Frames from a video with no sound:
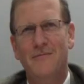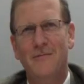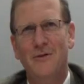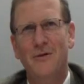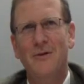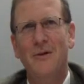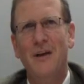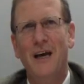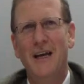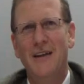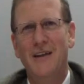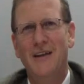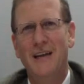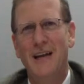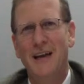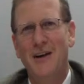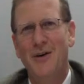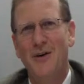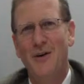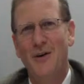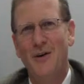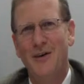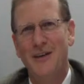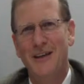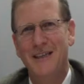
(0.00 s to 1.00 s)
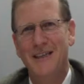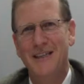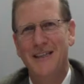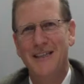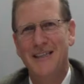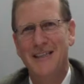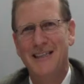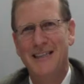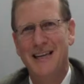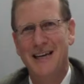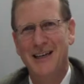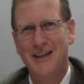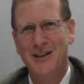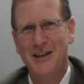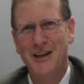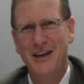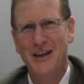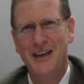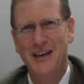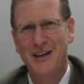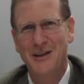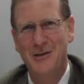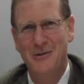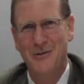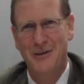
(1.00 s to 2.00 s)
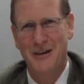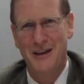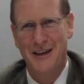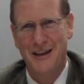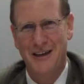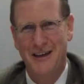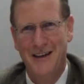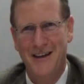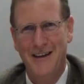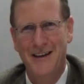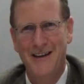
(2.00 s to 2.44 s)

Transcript: do not take all this discussion literally.